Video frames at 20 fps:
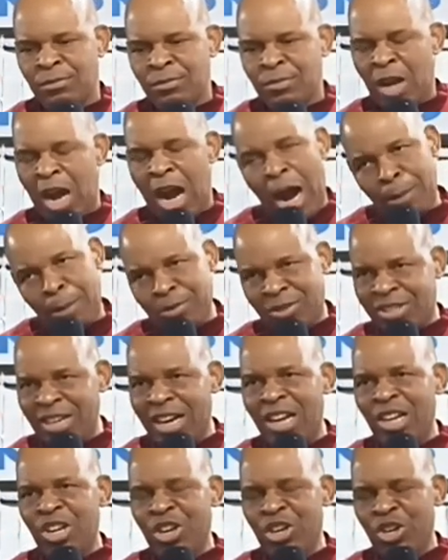I'm
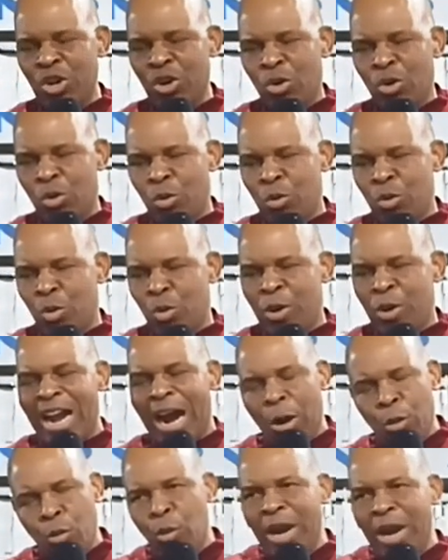telling you, we
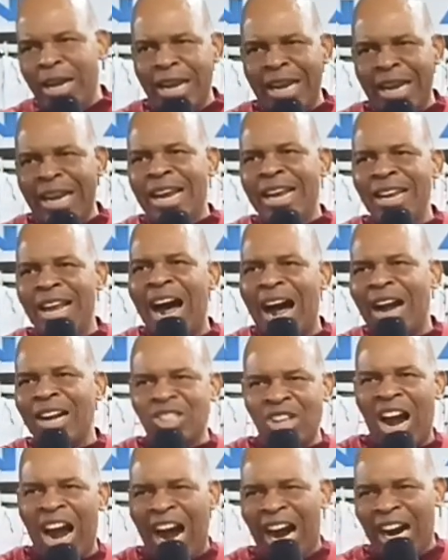are winning in hard
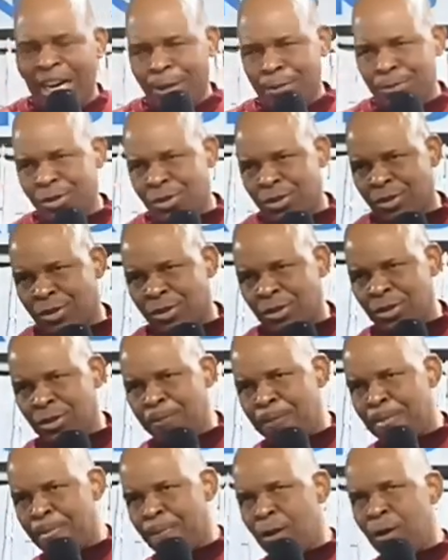times.
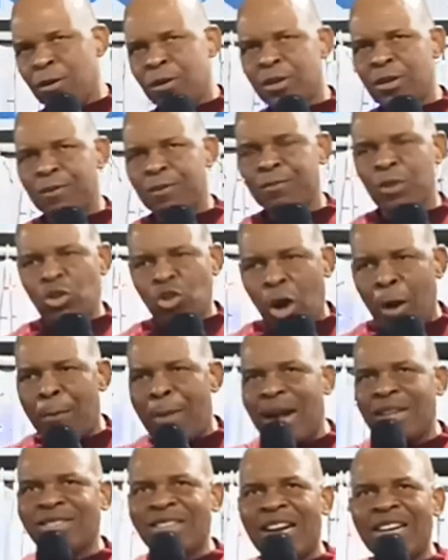No
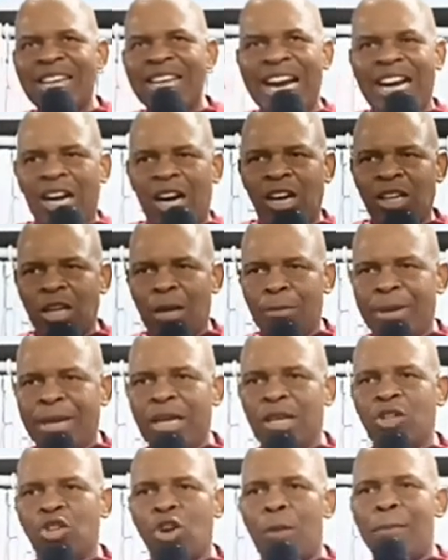matter the
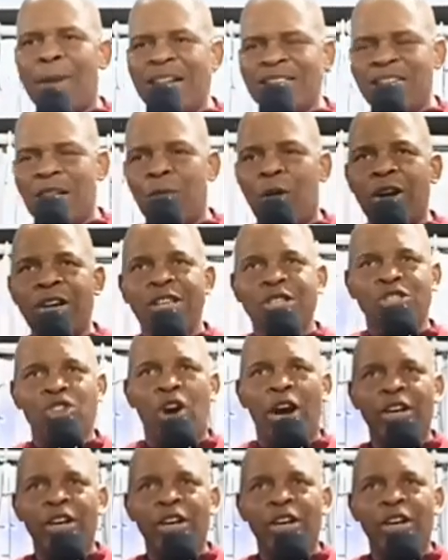economy, no matter what is going